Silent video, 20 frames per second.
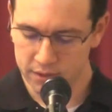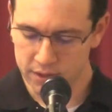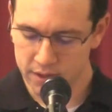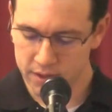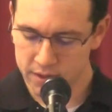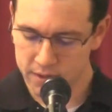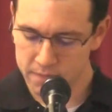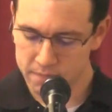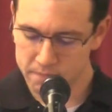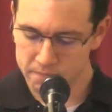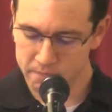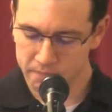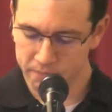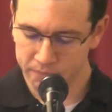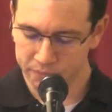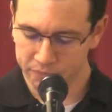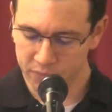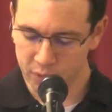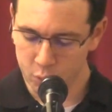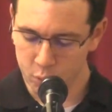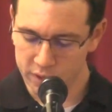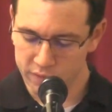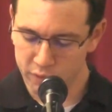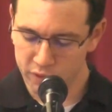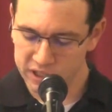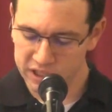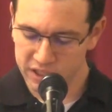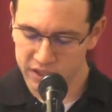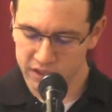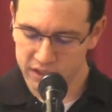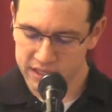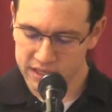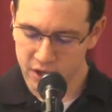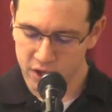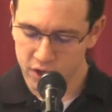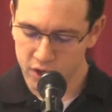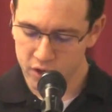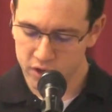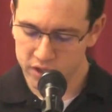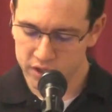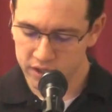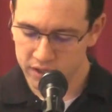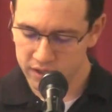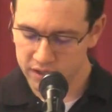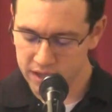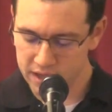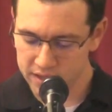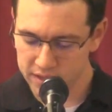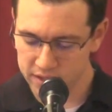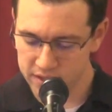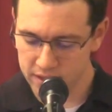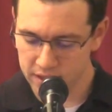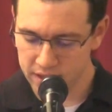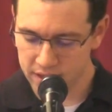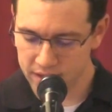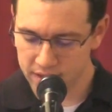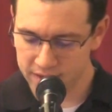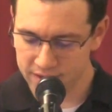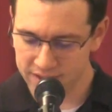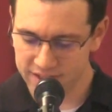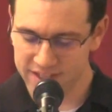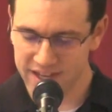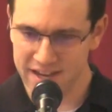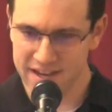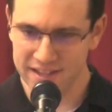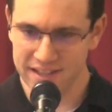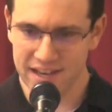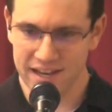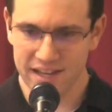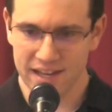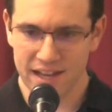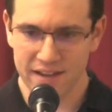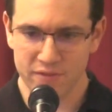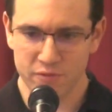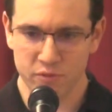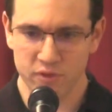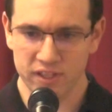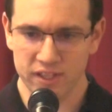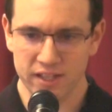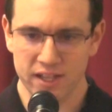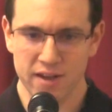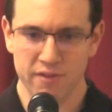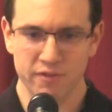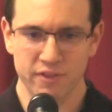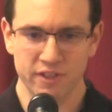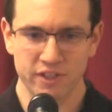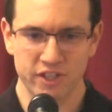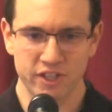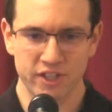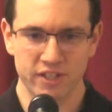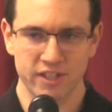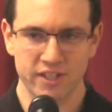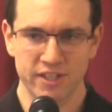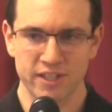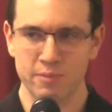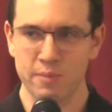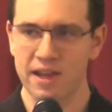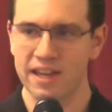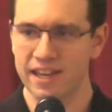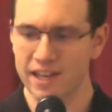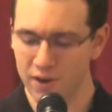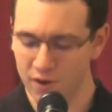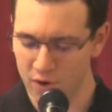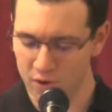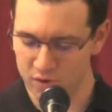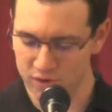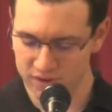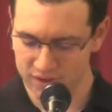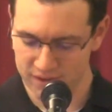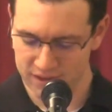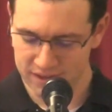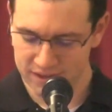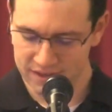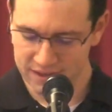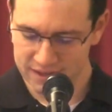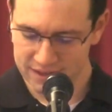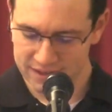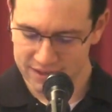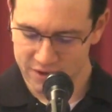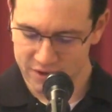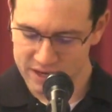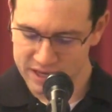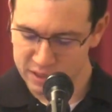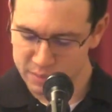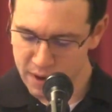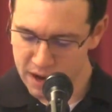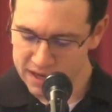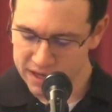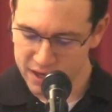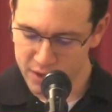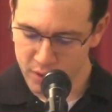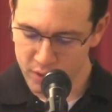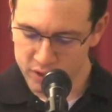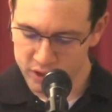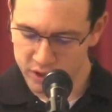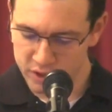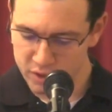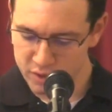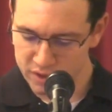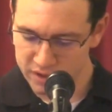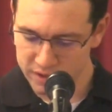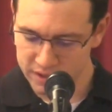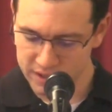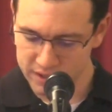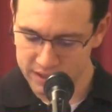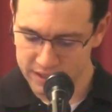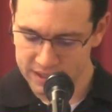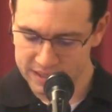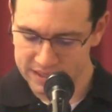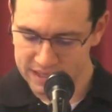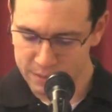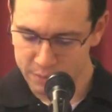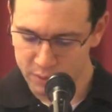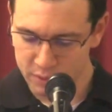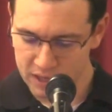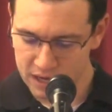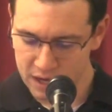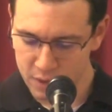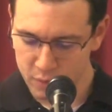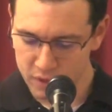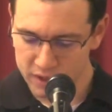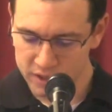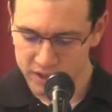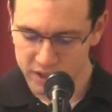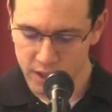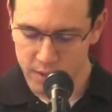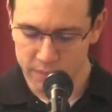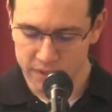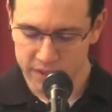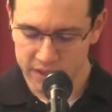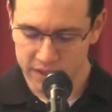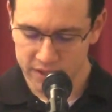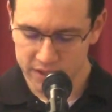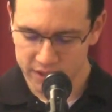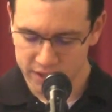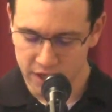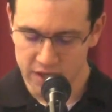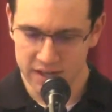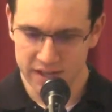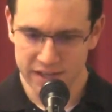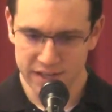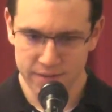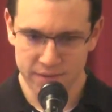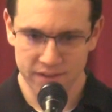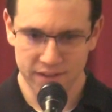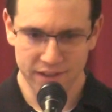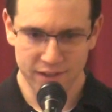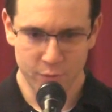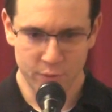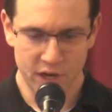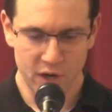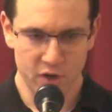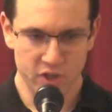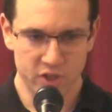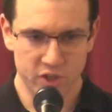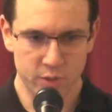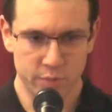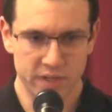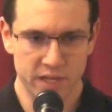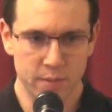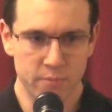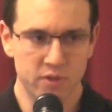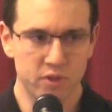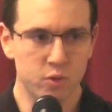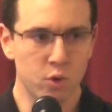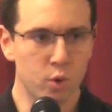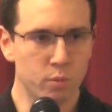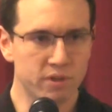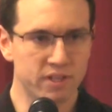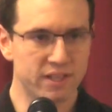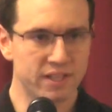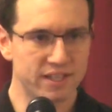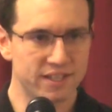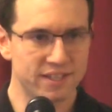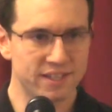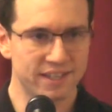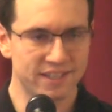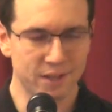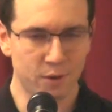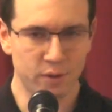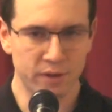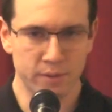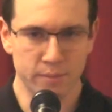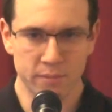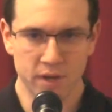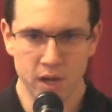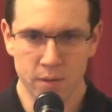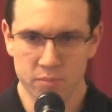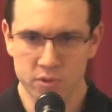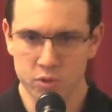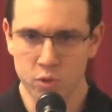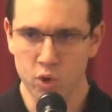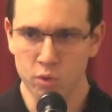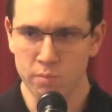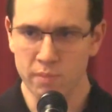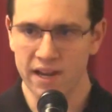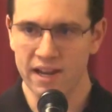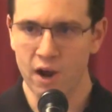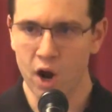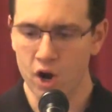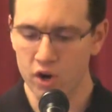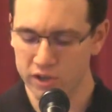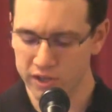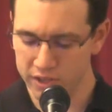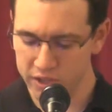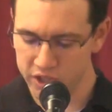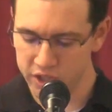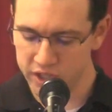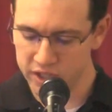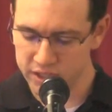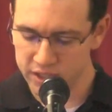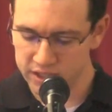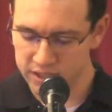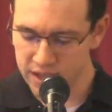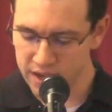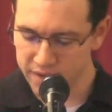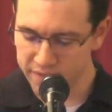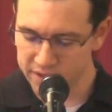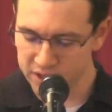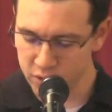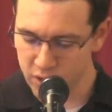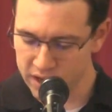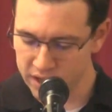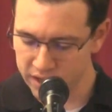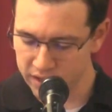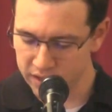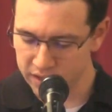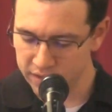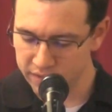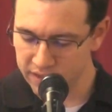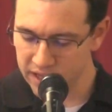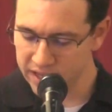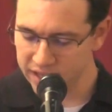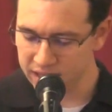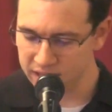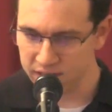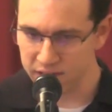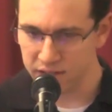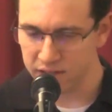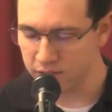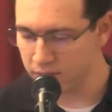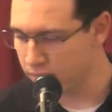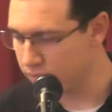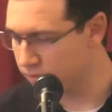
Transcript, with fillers: Um, We've recently heard that uh, the saying that I've really loved: "Jesus is my hero." So he's my hero too, and he's the example that I want to study and study. And we heard to be absorbed in these things. I want to absorb my heart in Jesus' life so I can live like He did.